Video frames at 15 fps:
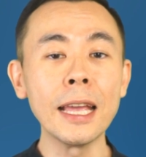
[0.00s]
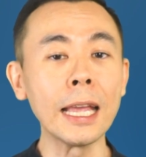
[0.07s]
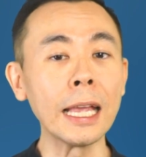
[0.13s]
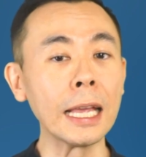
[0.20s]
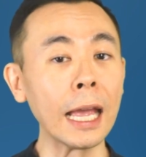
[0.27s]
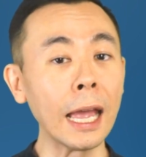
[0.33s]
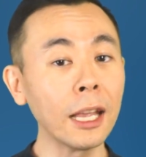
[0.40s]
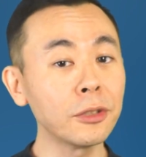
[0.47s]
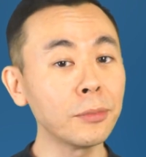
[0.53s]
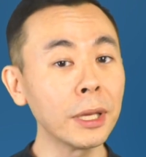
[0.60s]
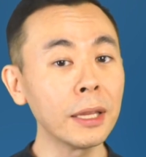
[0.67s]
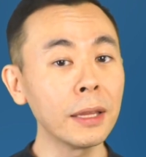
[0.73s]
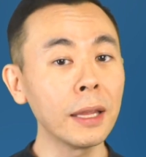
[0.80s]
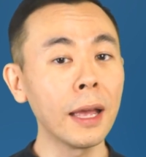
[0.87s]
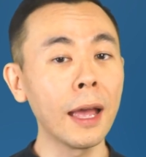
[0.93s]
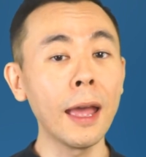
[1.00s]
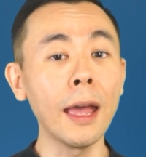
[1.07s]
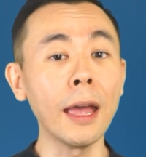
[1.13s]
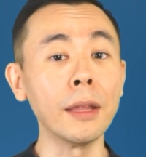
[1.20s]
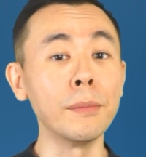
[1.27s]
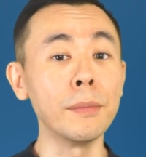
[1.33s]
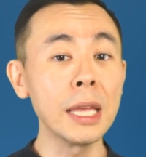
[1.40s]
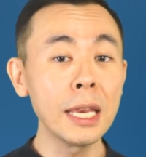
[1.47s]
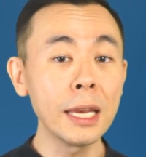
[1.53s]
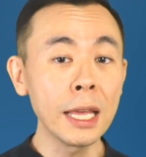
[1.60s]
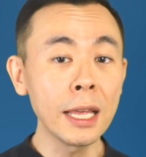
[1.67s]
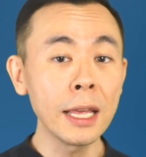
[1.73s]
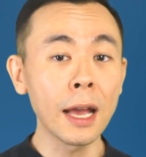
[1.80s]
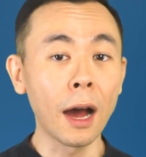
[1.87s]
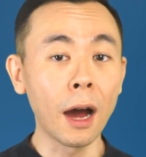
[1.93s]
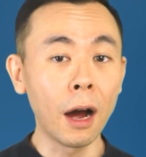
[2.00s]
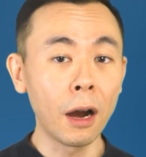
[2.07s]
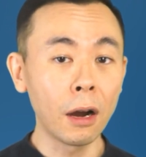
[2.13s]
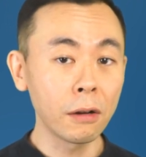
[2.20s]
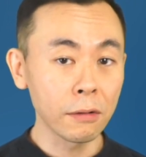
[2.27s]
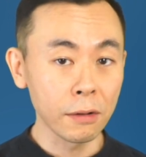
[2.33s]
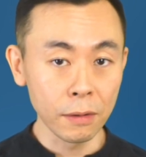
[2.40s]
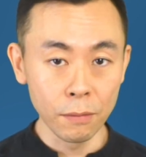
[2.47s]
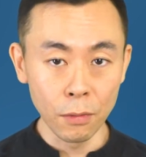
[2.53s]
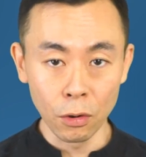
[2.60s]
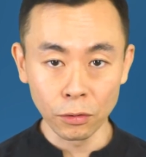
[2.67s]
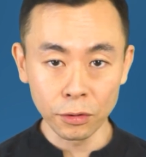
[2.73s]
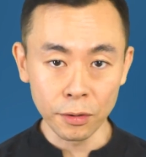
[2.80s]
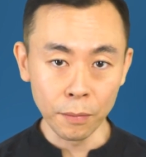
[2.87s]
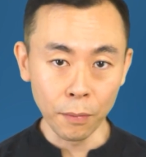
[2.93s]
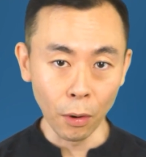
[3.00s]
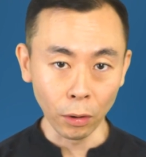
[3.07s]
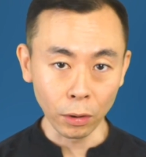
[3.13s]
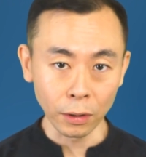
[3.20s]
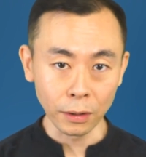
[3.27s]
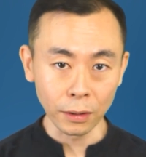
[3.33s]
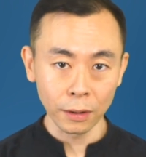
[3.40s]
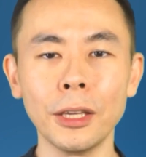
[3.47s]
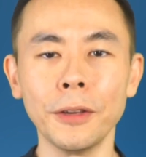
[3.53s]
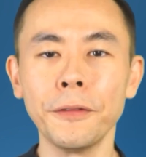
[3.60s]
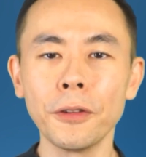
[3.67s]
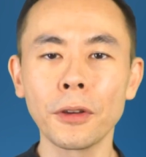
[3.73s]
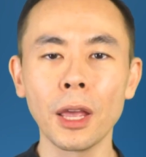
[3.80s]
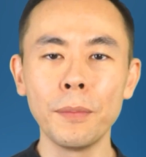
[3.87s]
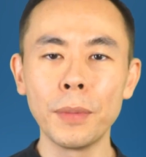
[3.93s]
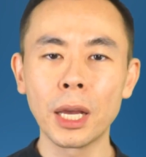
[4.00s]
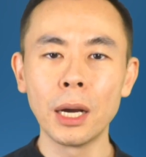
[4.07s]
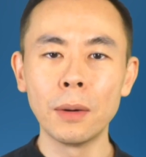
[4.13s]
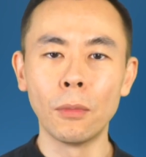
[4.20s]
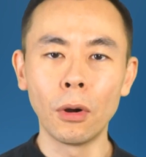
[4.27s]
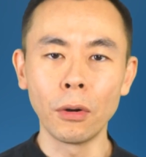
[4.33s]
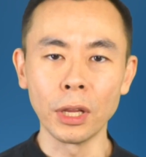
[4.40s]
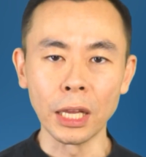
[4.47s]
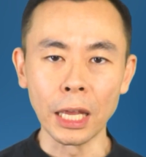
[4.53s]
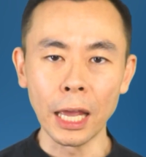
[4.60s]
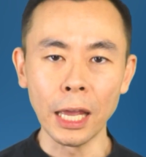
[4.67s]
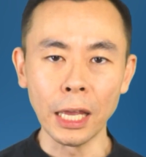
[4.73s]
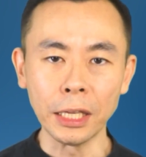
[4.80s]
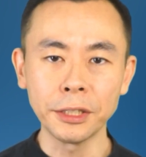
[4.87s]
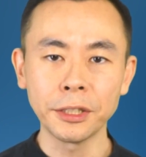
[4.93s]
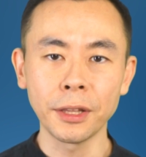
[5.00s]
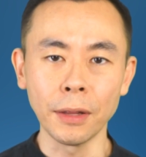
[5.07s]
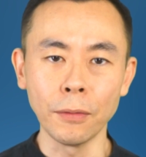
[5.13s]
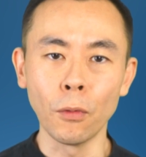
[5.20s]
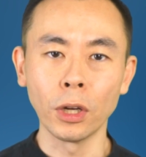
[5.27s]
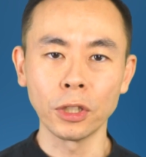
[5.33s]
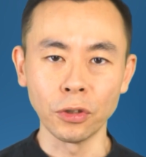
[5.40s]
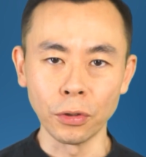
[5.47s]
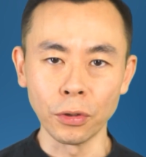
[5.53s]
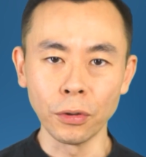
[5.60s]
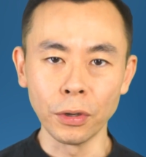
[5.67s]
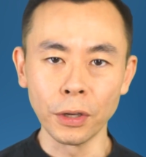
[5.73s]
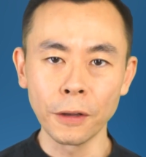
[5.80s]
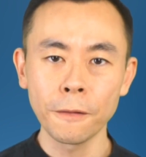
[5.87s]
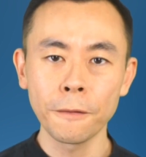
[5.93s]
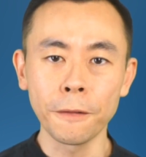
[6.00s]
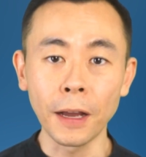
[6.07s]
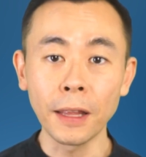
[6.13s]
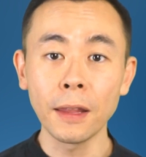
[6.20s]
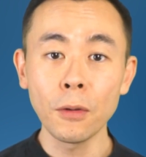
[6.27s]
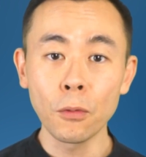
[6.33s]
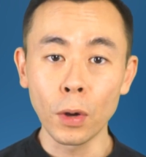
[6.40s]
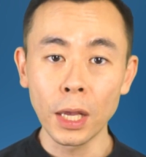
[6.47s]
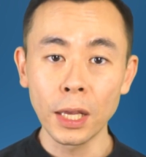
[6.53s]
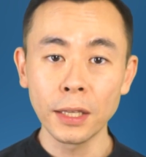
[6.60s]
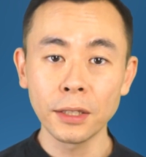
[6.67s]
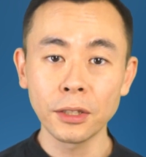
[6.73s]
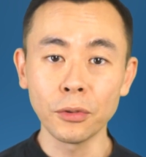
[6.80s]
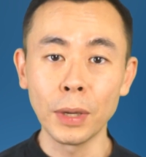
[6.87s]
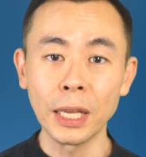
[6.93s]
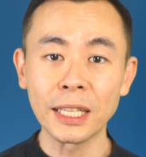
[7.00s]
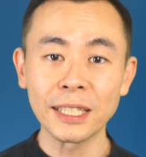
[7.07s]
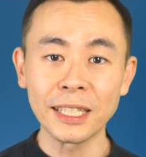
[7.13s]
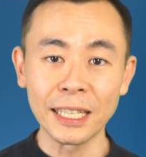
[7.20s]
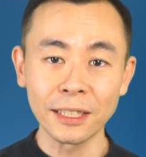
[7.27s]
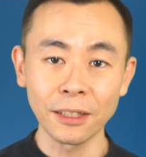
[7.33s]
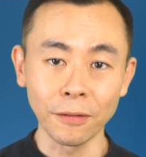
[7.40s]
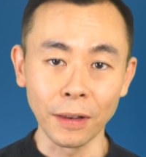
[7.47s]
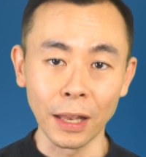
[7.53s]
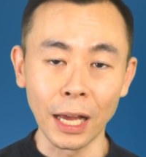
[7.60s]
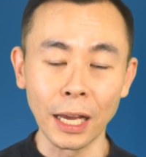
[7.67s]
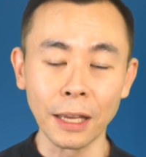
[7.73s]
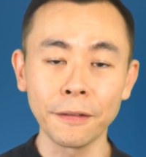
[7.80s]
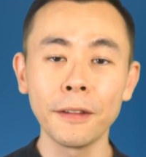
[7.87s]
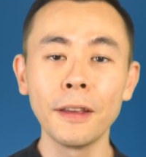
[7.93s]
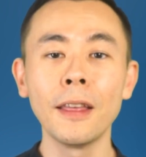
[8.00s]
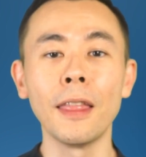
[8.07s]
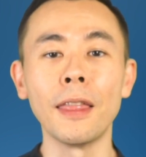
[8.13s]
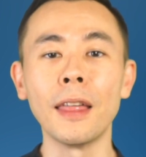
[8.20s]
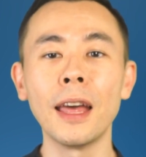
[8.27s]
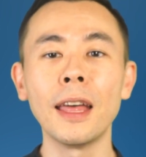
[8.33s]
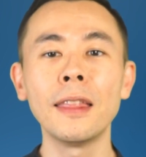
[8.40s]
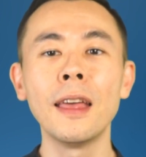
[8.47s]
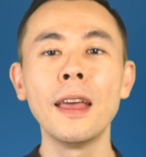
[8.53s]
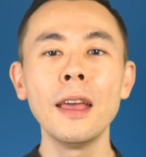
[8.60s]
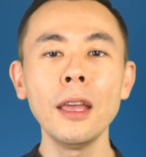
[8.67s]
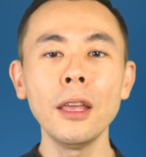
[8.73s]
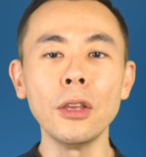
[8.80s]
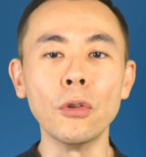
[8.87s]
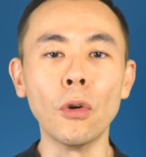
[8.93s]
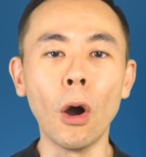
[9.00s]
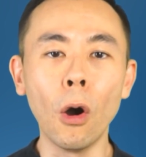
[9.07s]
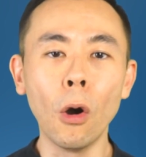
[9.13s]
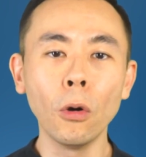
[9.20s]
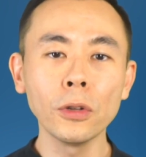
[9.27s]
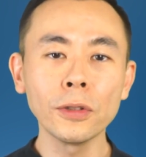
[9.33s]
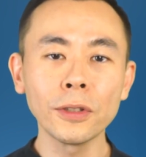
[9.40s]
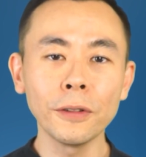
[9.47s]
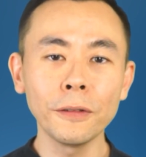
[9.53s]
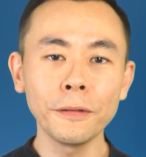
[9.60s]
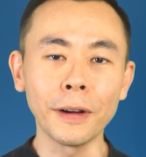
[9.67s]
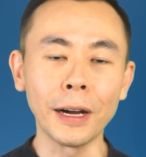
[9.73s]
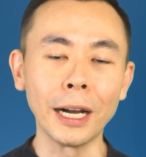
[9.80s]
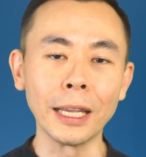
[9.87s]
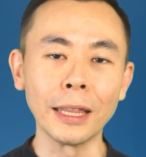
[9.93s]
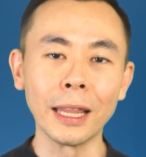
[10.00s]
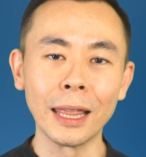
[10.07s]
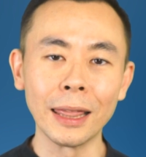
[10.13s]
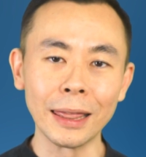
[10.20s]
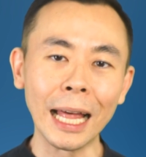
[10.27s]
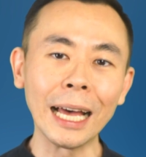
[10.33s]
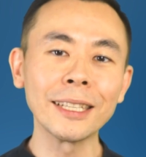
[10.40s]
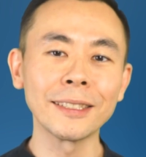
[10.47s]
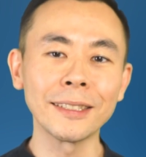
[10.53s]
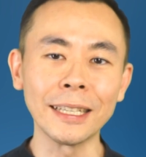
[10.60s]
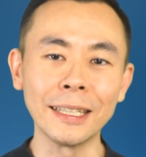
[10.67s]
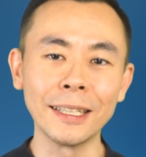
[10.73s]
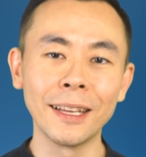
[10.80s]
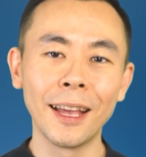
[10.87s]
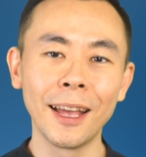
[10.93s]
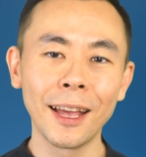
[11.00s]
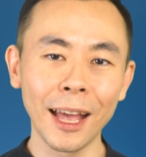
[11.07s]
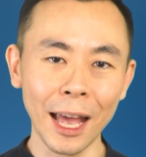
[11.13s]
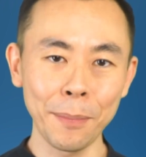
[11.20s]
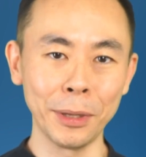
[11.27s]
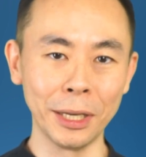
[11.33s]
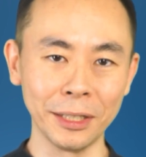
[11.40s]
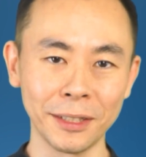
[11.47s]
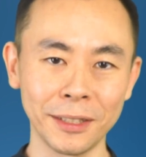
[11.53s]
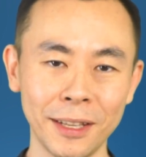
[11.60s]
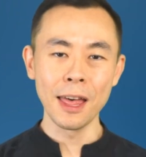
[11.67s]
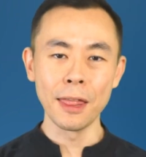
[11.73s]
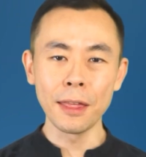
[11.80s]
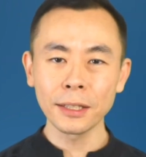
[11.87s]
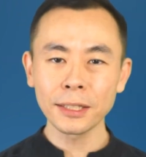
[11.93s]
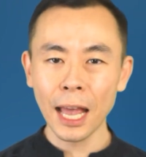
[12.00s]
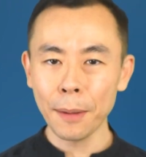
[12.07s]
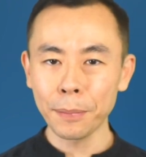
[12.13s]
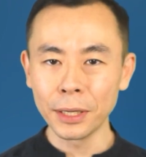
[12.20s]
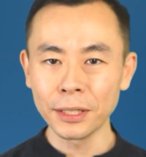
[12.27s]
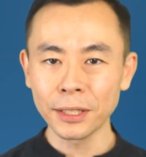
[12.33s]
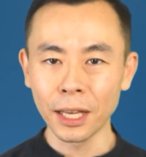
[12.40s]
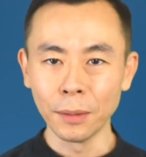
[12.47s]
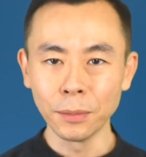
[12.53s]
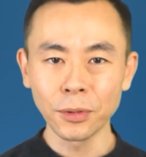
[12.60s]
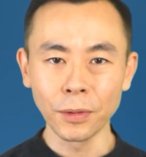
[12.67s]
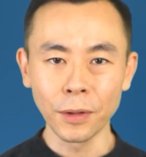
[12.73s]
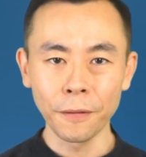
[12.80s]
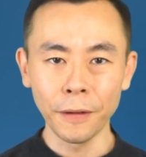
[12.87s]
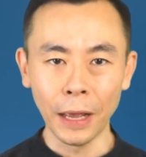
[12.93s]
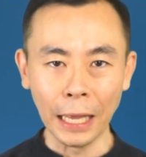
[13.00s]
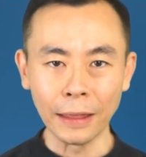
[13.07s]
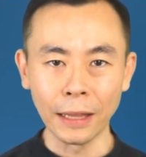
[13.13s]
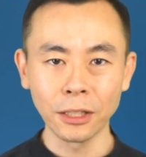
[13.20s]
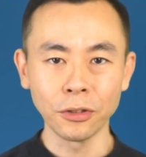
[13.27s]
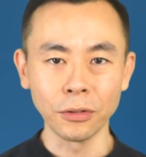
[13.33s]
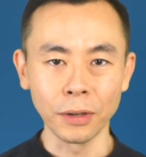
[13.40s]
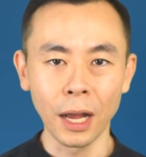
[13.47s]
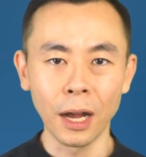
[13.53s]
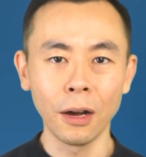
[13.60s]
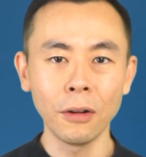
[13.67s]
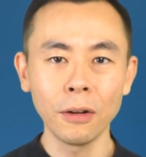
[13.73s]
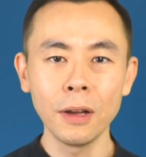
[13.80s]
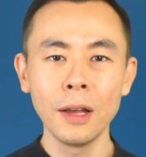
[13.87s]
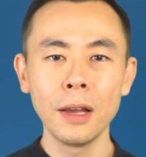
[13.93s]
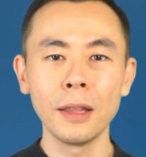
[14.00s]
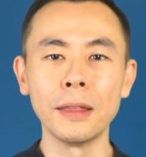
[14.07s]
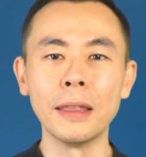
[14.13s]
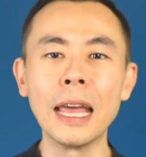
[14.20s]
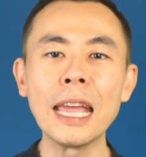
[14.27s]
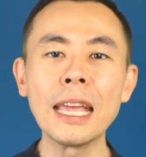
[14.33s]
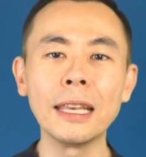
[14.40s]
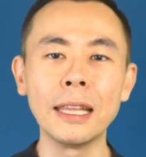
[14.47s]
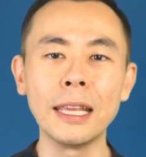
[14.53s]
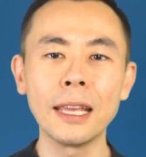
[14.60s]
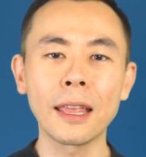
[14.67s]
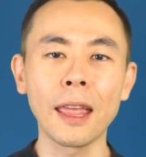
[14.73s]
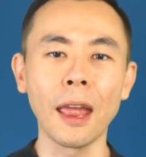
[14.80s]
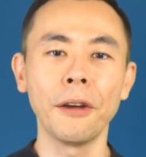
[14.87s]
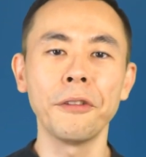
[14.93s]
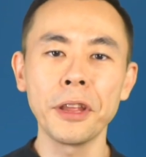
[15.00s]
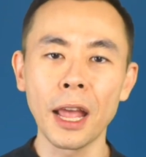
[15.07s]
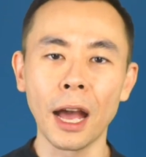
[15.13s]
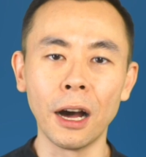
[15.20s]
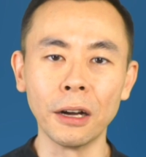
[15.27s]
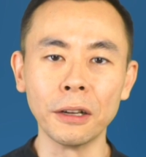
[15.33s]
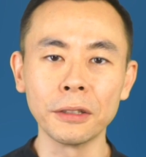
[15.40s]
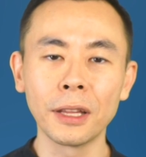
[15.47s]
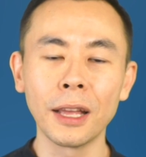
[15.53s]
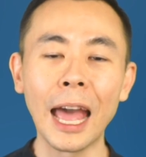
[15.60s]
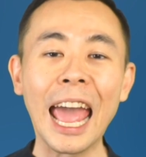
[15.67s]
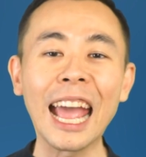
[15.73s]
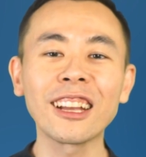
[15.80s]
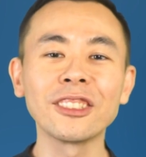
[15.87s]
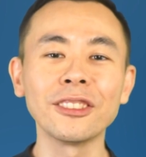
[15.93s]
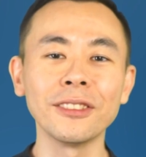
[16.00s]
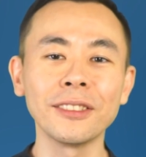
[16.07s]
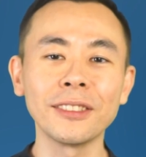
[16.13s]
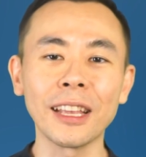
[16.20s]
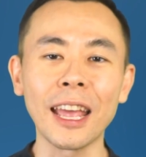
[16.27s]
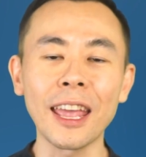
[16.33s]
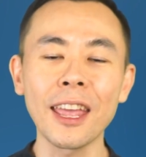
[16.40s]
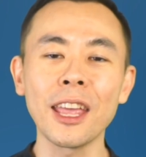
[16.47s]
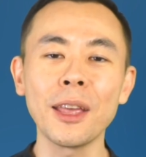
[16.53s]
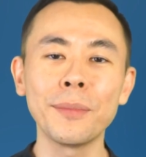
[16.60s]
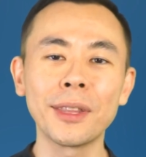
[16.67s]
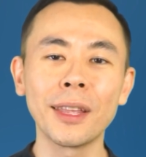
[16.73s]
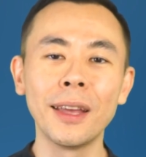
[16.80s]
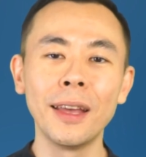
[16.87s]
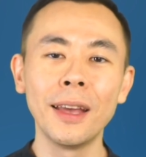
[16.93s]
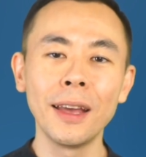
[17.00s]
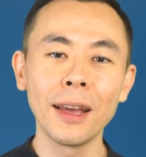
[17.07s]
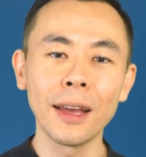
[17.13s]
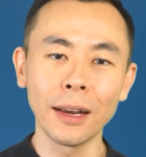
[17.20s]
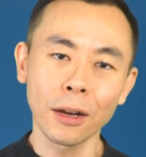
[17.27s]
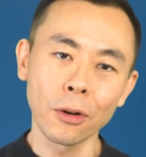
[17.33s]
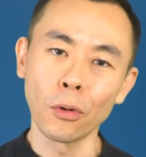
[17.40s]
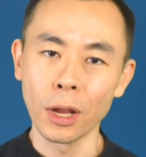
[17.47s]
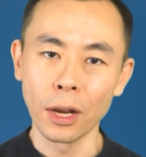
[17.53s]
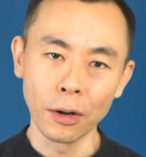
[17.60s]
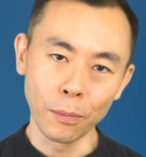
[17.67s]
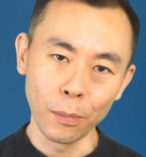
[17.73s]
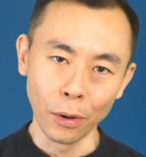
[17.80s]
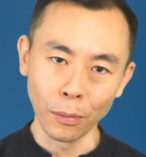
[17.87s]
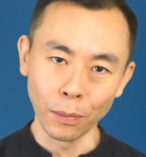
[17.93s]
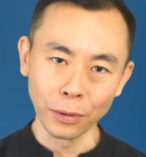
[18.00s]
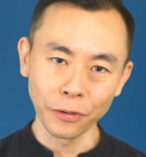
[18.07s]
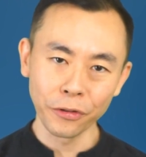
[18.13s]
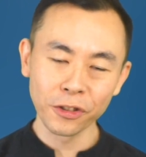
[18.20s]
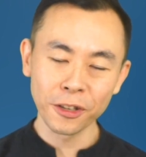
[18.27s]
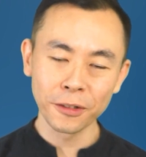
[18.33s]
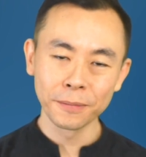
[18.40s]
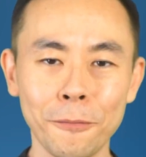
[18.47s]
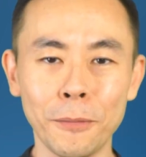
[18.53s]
engagement and meaning are the most important. If you can become more engaged in what you're doing, finding ways to make sense of life, then you also find lasting happiness. And this happiness comes from the fact that you're now daily carrying out actions aimed at a greater purpose.